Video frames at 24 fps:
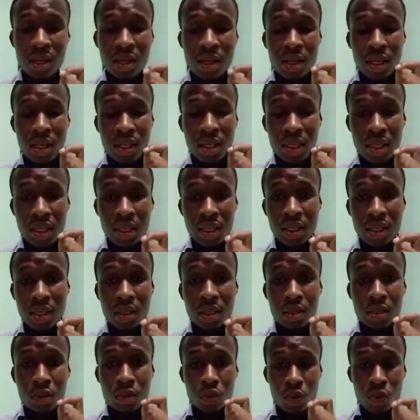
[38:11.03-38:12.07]
key
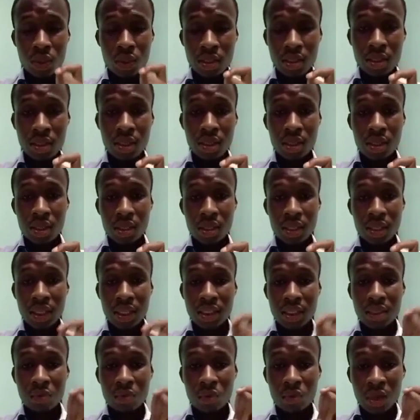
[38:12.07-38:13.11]
note that
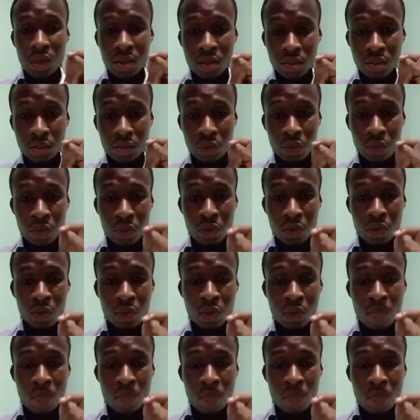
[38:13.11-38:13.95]
when through